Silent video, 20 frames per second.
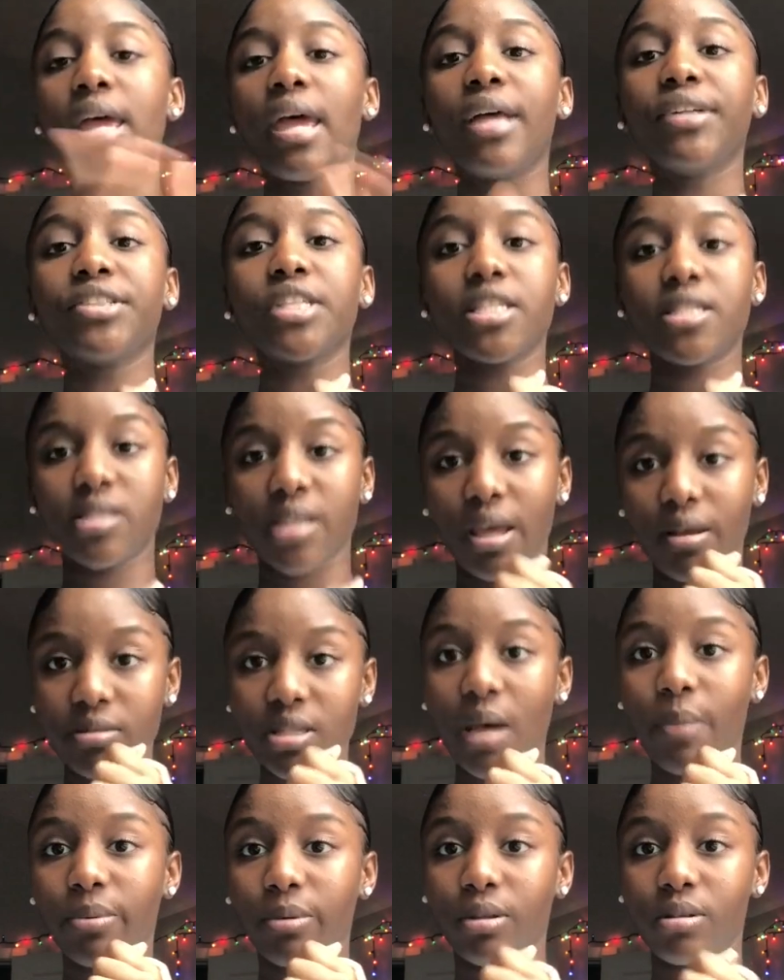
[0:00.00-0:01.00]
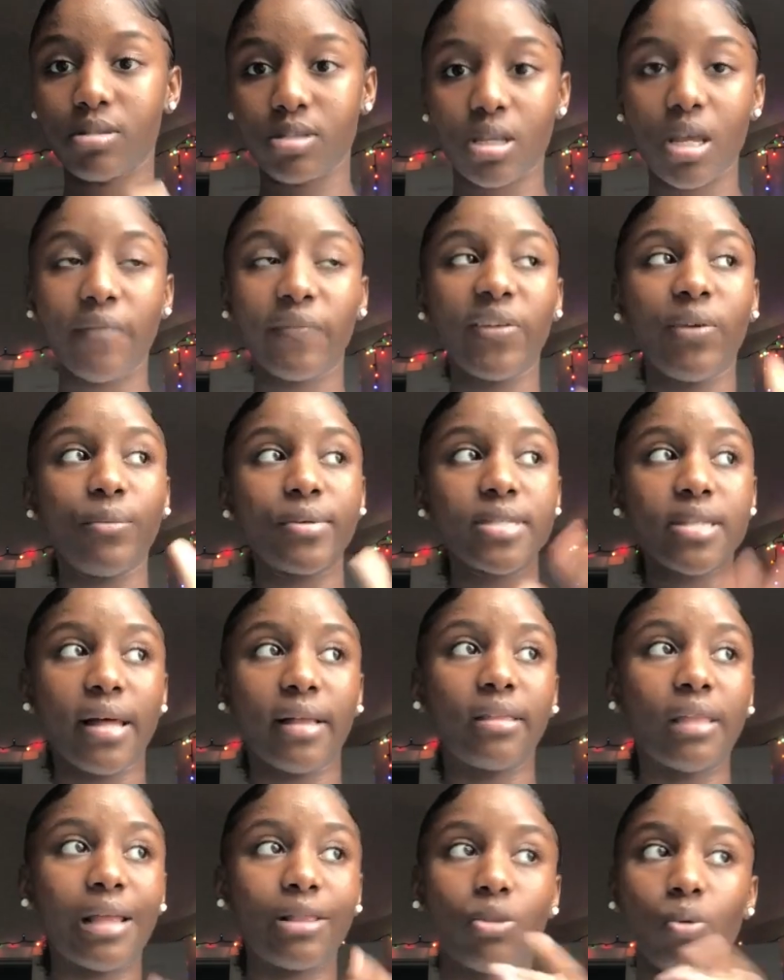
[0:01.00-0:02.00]
is to stay on top of your stuff and stuff
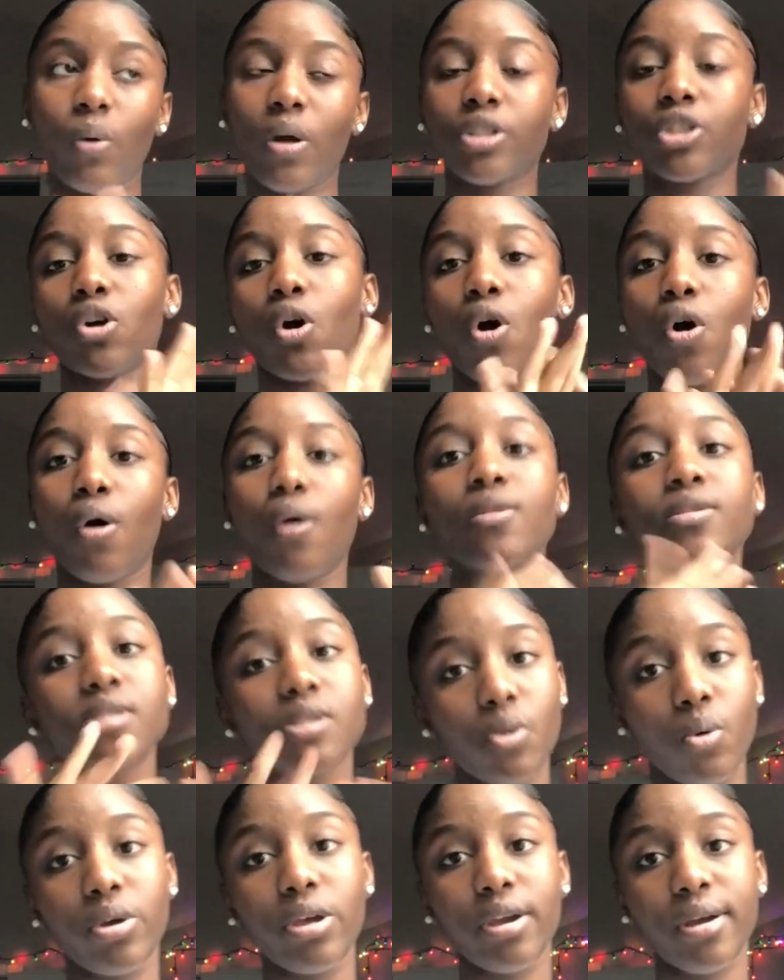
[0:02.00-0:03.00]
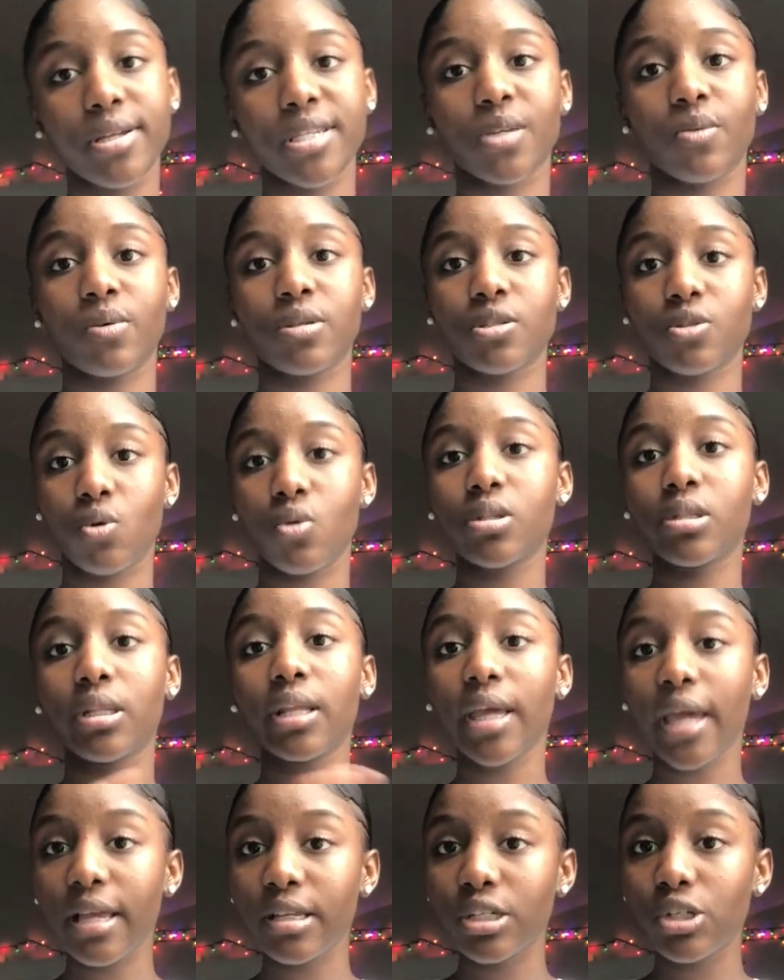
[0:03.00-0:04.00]
like that throughout your whole school year. So when schools
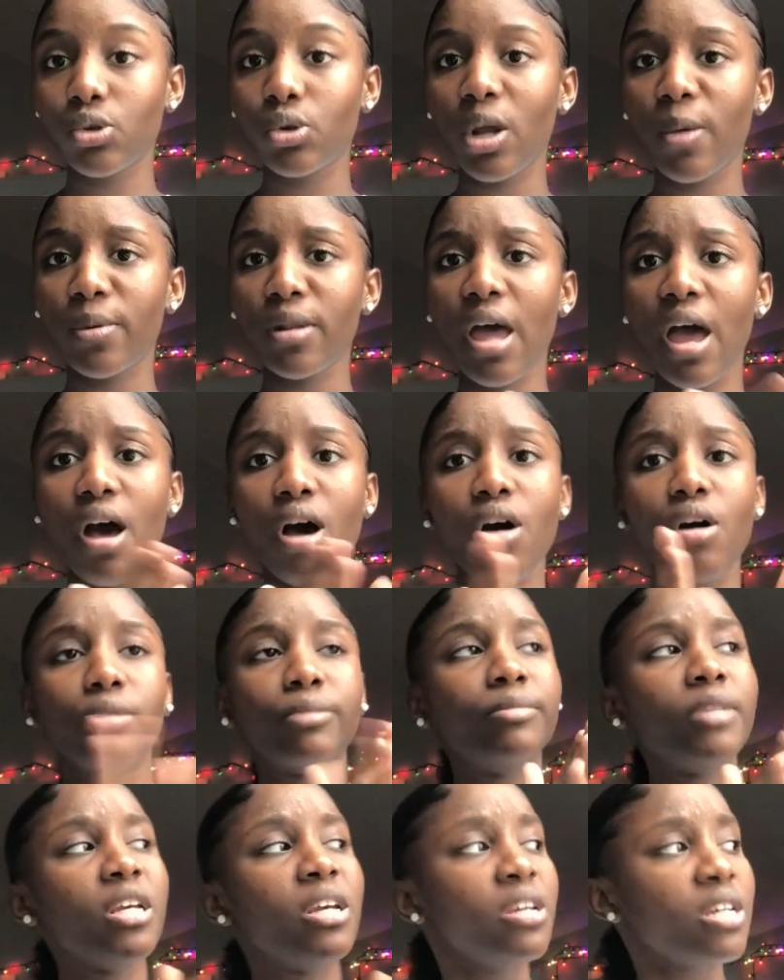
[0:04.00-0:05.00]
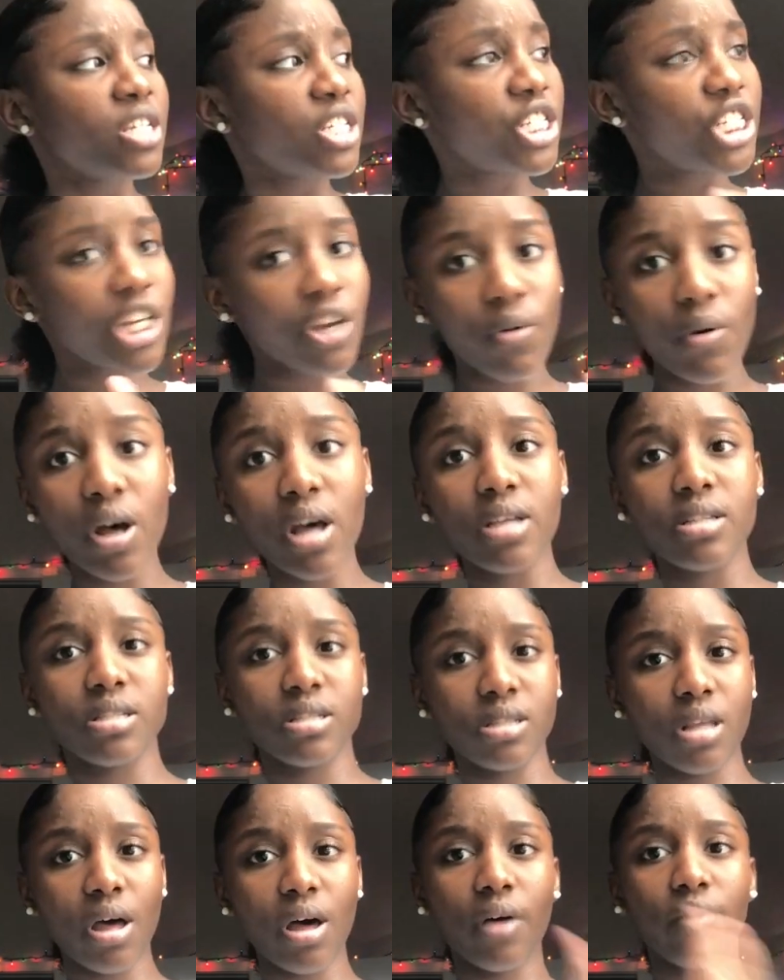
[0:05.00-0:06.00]
look at you, they were like, oh, she on her
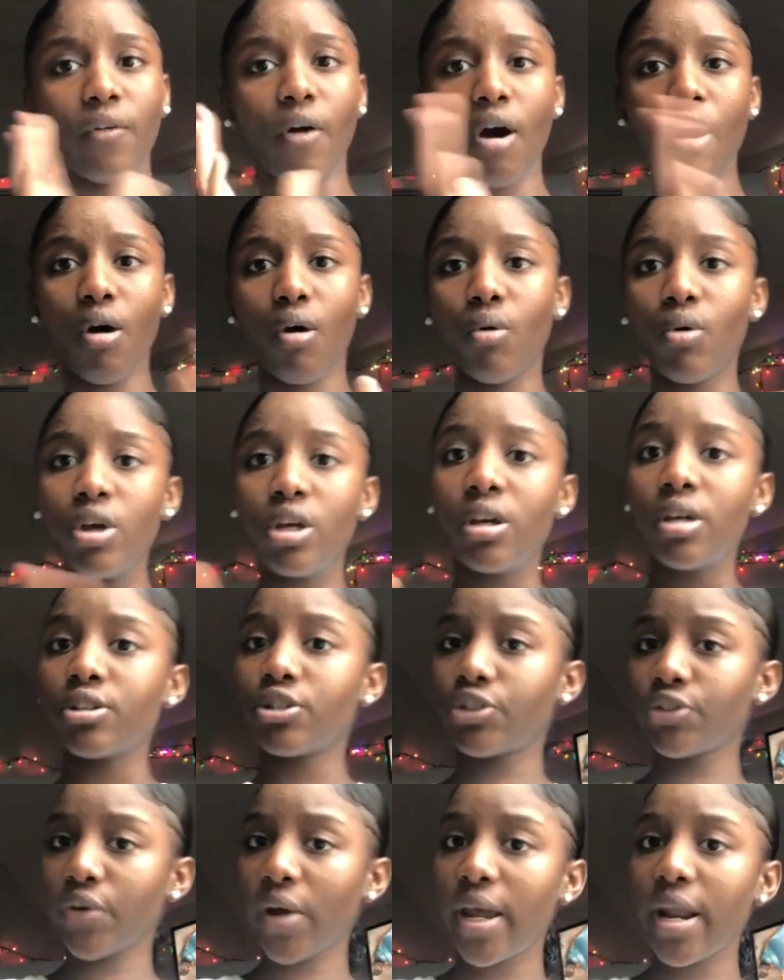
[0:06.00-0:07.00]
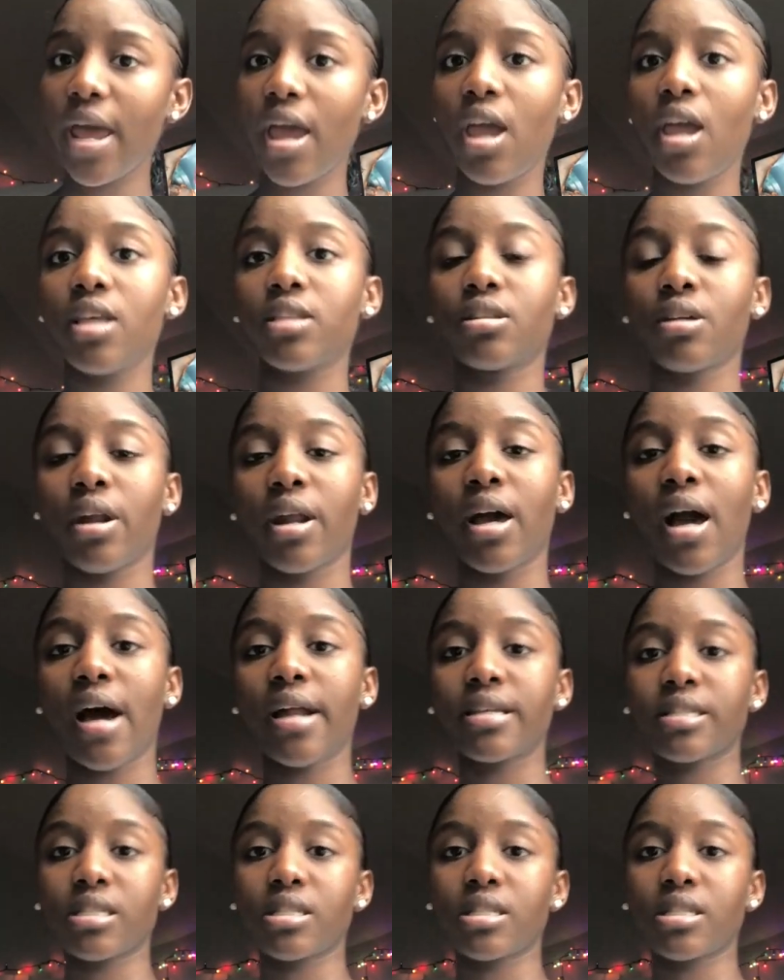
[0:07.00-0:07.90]
stuff, oh, straight A's, and all that kind of